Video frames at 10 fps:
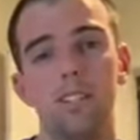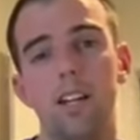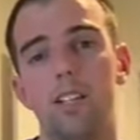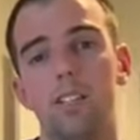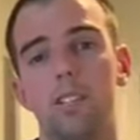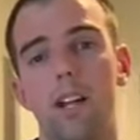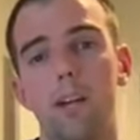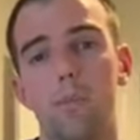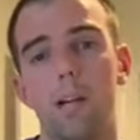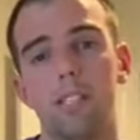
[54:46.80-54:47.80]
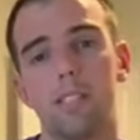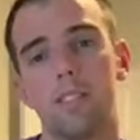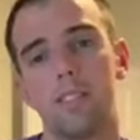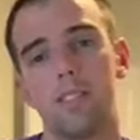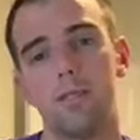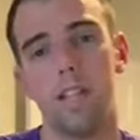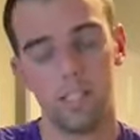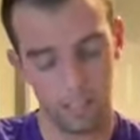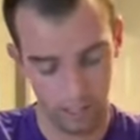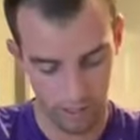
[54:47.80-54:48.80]
Yeah, just try your best when
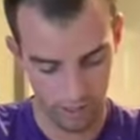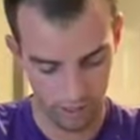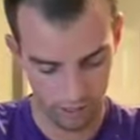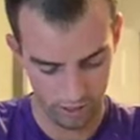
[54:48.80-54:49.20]
that's the case.